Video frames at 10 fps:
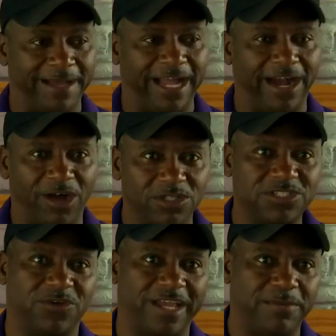I
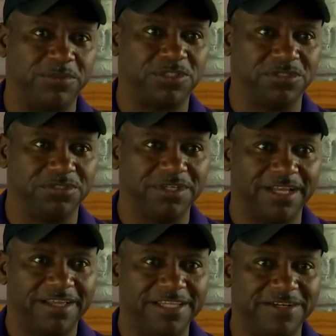also able to,
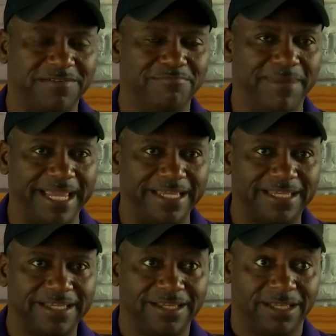you know,
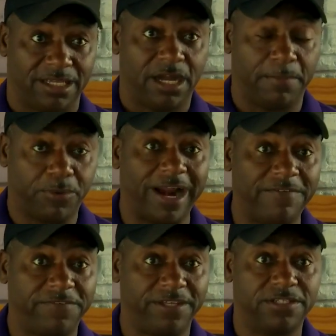make a
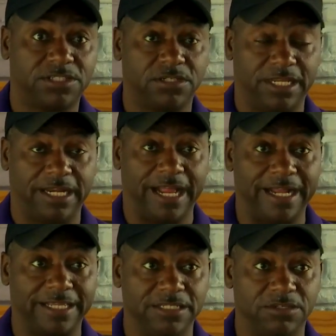profit so that I
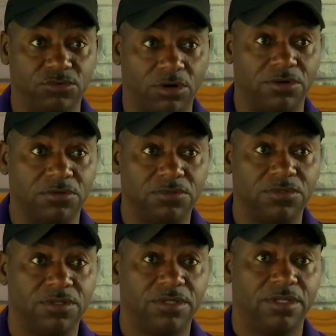can grow?
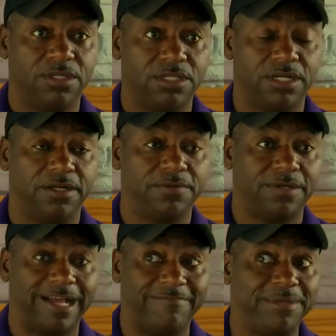You know,
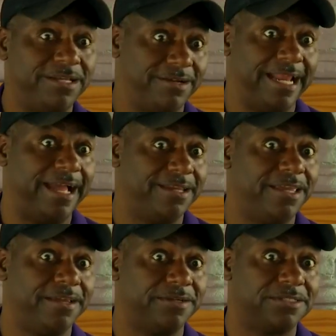I've been here nine
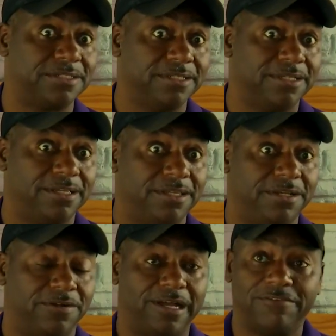years. You
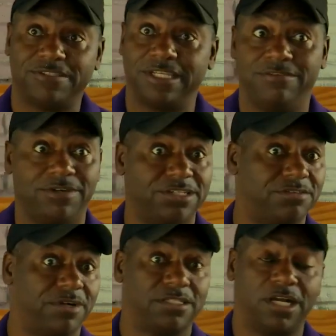know, I've seen
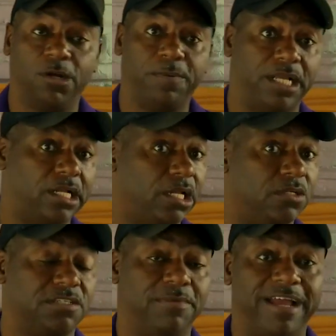restaurants open and
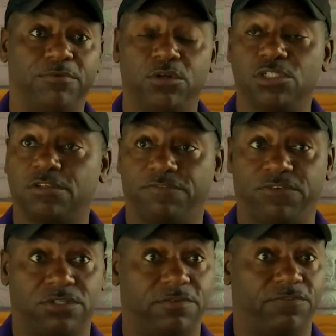close in Baton Rouge
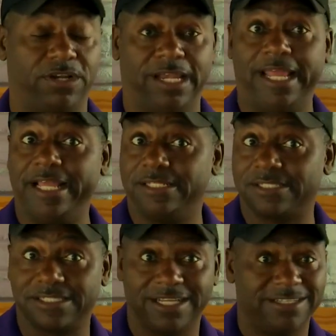for, for
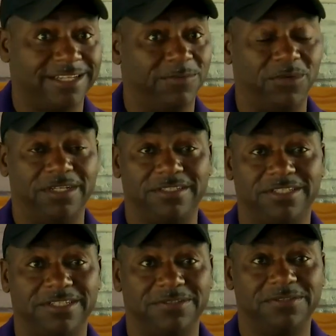less than what,
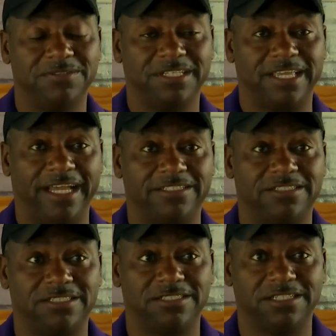you know, the
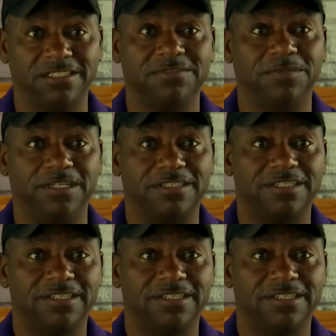Cactus is dealing with.